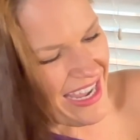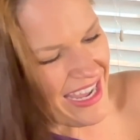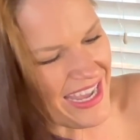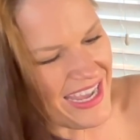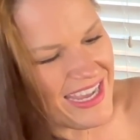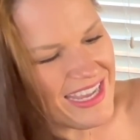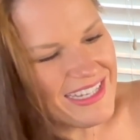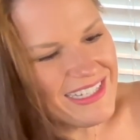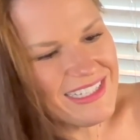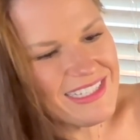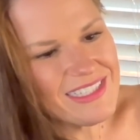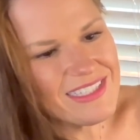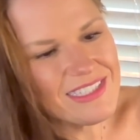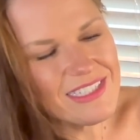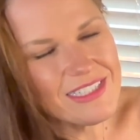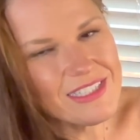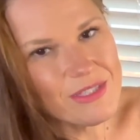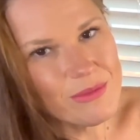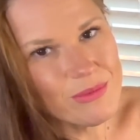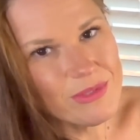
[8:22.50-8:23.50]
and it's
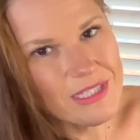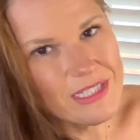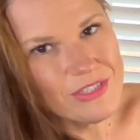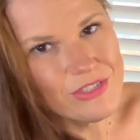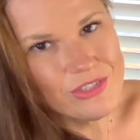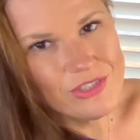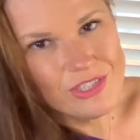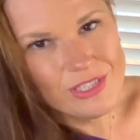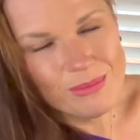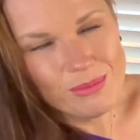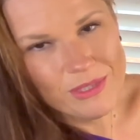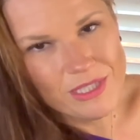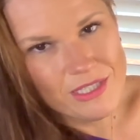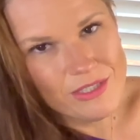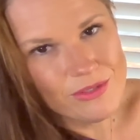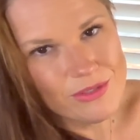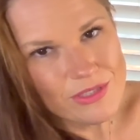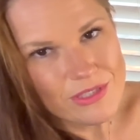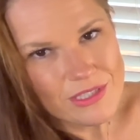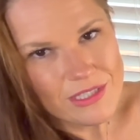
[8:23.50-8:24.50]
a relationship thing,
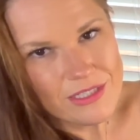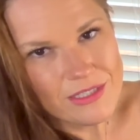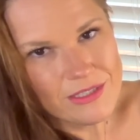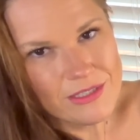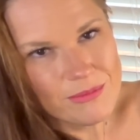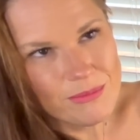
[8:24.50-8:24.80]
Christina.